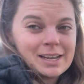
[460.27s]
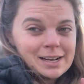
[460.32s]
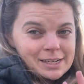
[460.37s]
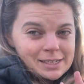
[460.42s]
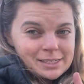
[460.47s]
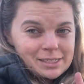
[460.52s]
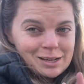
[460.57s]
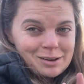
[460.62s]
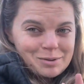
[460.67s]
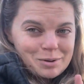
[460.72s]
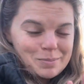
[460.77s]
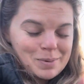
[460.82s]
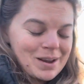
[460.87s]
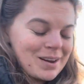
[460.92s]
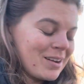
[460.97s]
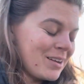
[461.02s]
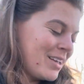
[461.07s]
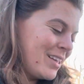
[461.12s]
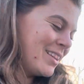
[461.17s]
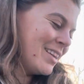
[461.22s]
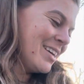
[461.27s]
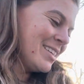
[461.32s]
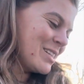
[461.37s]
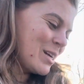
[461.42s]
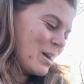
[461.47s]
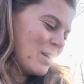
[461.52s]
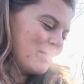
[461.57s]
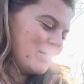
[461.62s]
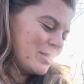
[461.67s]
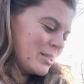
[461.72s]
need to get repaired, and that's
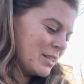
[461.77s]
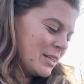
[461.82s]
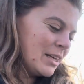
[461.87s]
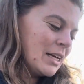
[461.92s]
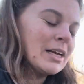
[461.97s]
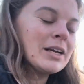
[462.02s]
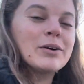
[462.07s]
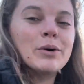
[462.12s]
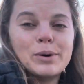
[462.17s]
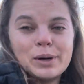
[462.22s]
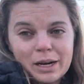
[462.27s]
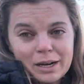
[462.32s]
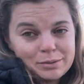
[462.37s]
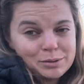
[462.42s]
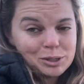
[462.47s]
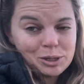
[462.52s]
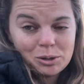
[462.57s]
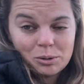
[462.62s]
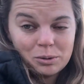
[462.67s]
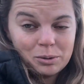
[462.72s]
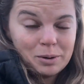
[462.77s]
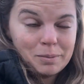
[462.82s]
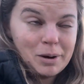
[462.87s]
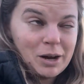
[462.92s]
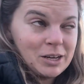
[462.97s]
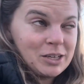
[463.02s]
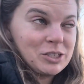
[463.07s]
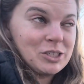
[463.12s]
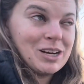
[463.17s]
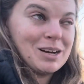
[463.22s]
obviously going to have to go to a
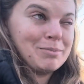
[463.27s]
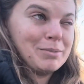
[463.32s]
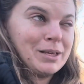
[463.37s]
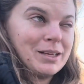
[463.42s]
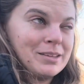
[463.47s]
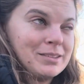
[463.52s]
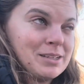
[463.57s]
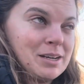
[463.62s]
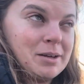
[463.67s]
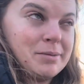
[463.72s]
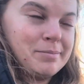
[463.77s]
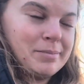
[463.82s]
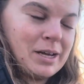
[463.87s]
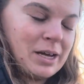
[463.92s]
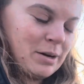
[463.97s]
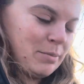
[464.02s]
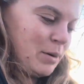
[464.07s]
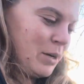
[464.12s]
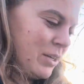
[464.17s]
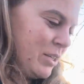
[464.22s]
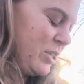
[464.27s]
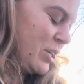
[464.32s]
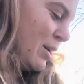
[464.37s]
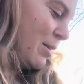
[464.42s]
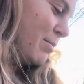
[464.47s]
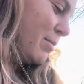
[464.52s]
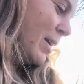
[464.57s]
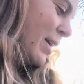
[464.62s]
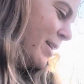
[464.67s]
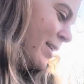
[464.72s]
body shop because I'm not a body
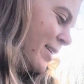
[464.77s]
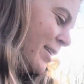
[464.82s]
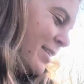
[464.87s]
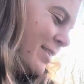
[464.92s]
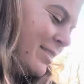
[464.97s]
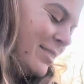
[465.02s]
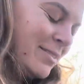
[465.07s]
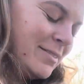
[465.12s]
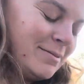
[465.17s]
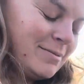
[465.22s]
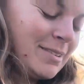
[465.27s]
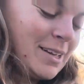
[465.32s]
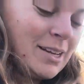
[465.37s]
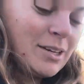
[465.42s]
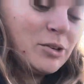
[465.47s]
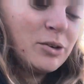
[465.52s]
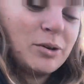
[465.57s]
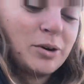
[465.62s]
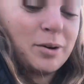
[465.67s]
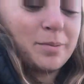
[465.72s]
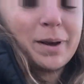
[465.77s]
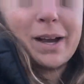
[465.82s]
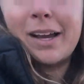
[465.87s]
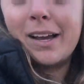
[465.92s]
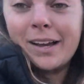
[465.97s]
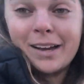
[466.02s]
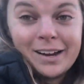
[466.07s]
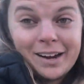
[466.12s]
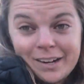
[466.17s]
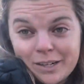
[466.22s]
shop, nor am
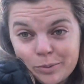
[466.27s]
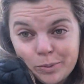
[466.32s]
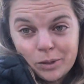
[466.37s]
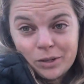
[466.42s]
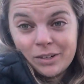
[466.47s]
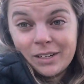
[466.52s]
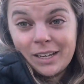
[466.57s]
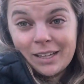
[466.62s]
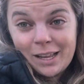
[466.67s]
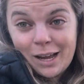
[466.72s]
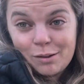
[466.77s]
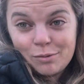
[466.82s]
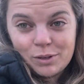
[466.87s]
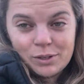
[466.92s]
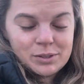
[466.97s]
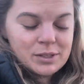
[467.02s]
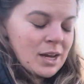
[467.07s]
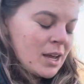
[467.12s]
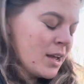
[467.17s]
I an expert in that field.